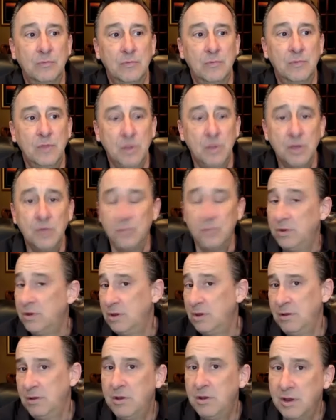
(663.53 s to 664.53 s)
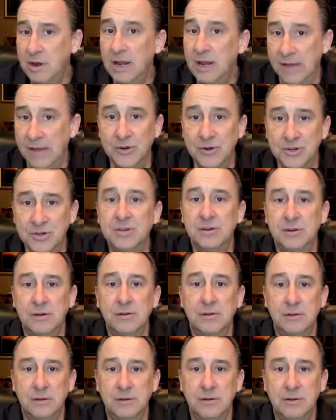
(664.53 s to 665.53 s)
you can you, know, you can leverage
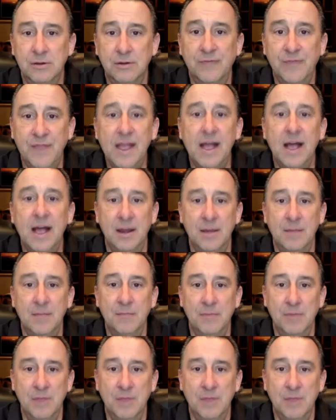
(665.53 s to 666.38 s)
your fiat and